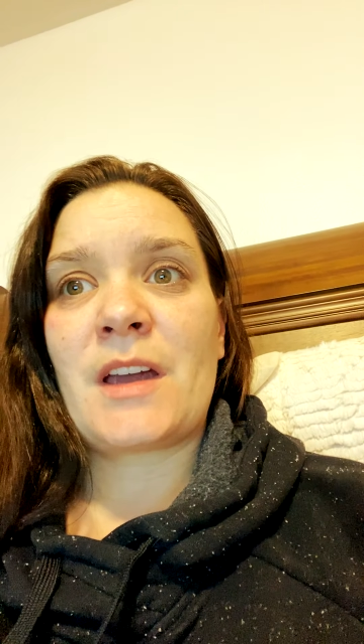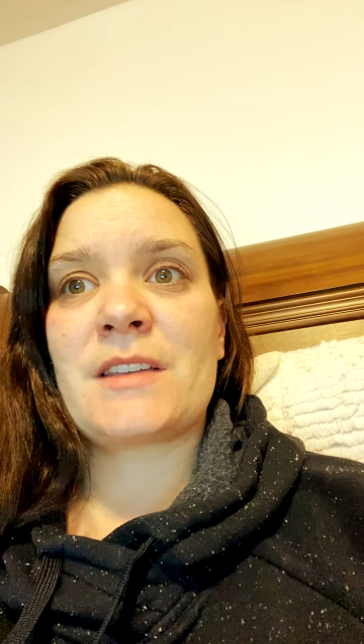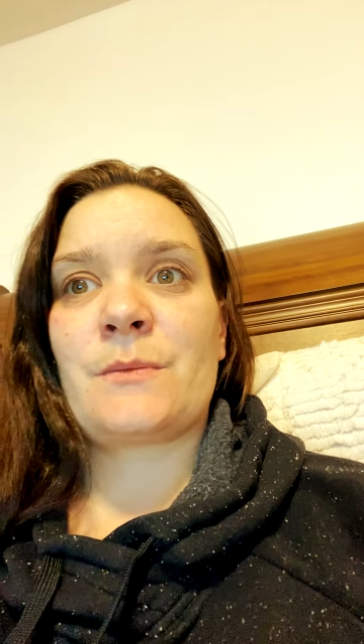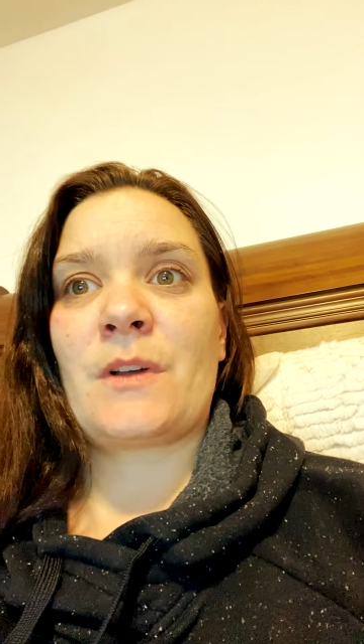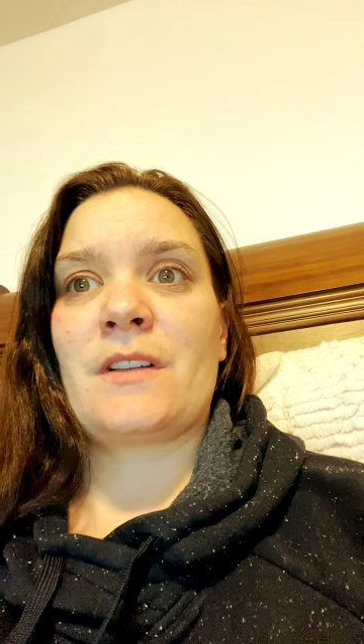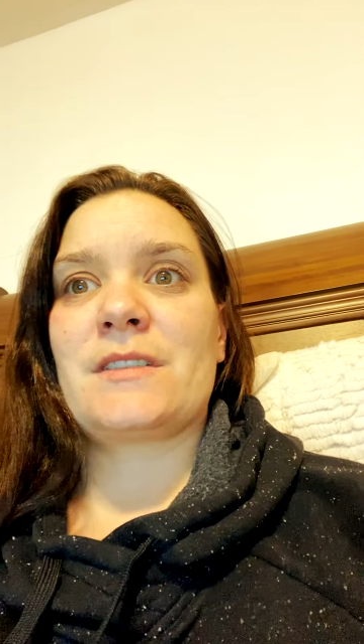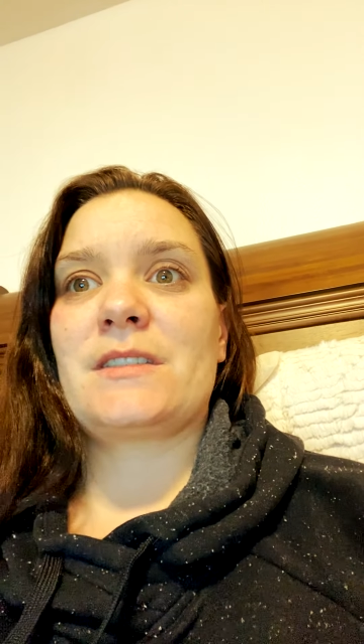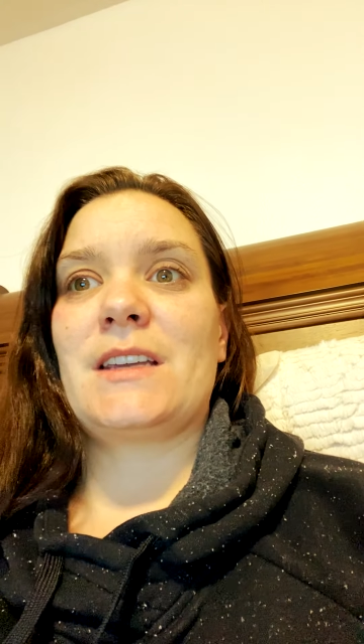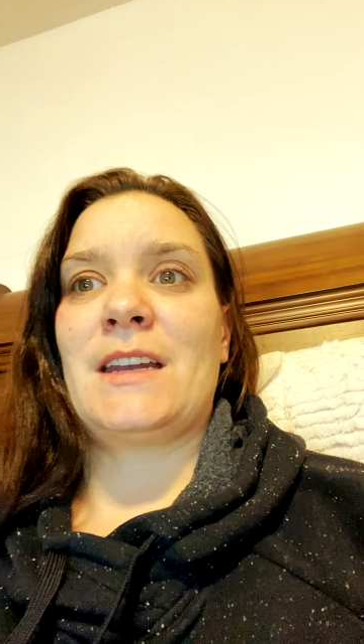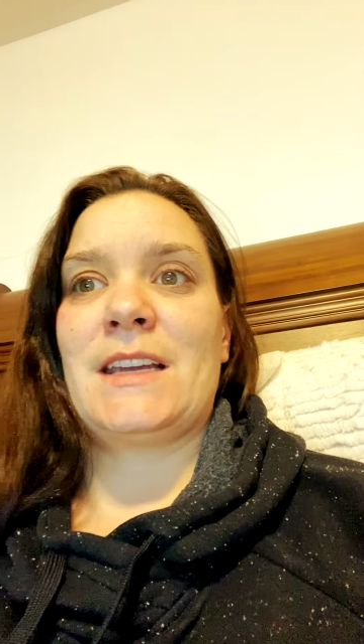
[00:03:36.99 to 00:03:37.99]
as well
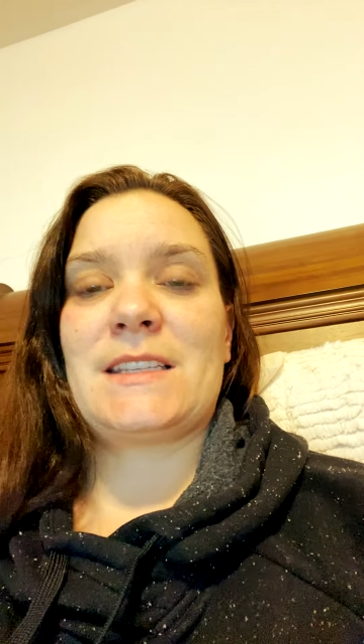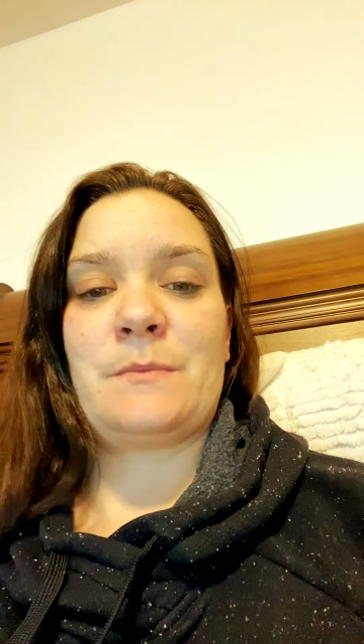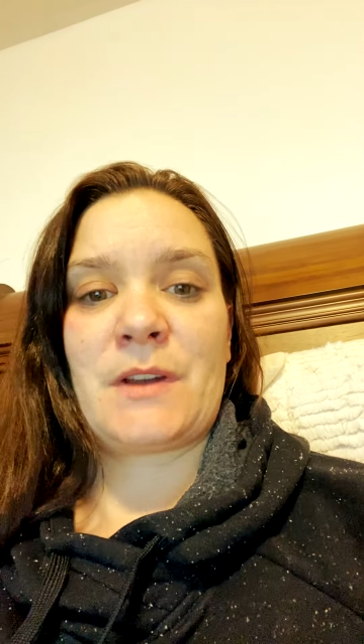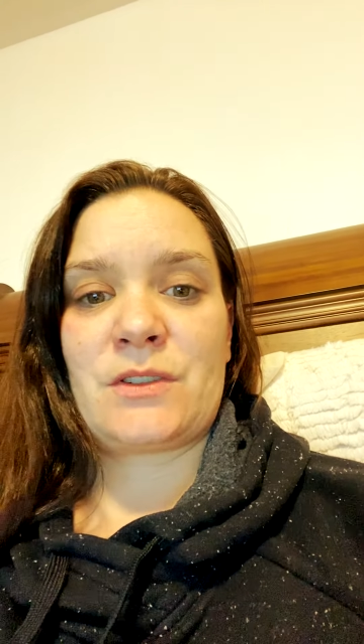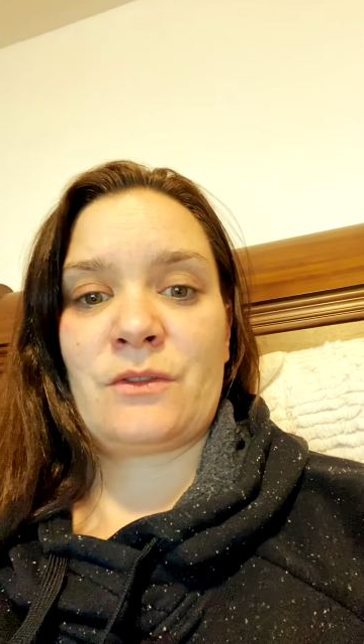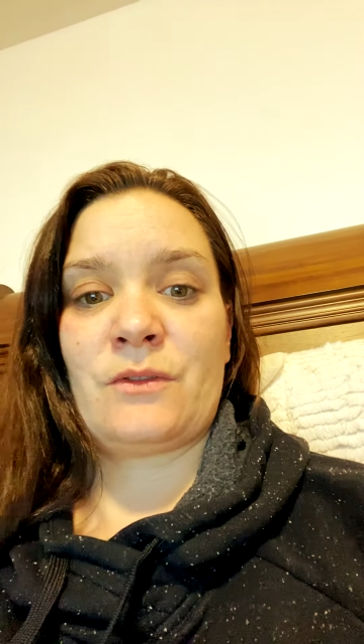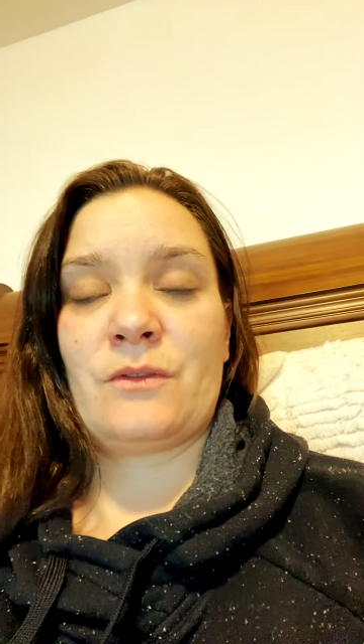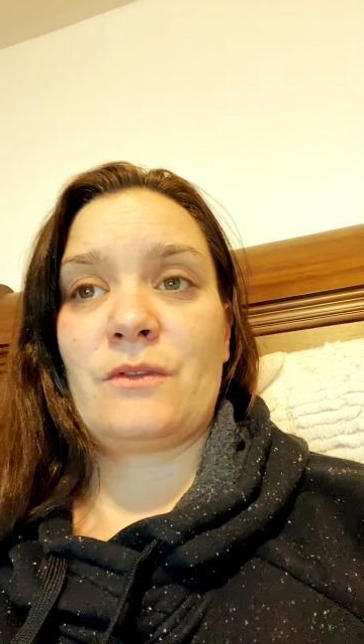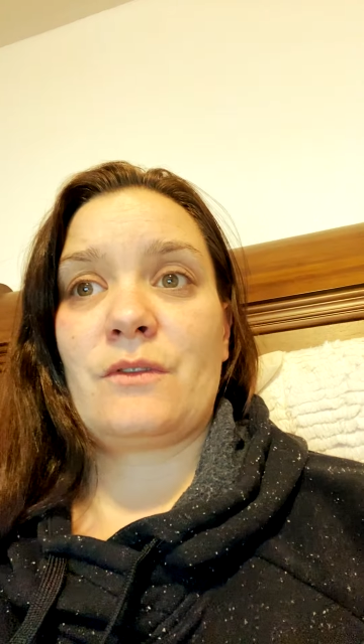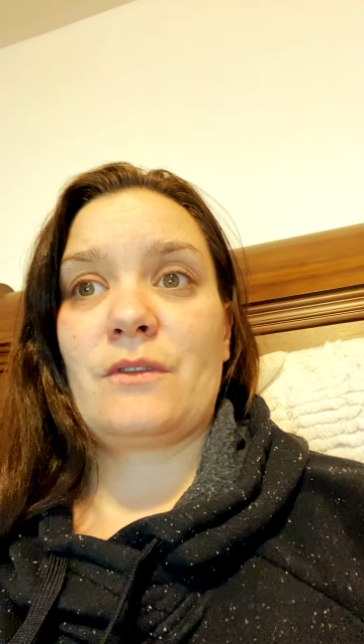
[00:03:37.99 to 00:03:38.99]
as in a special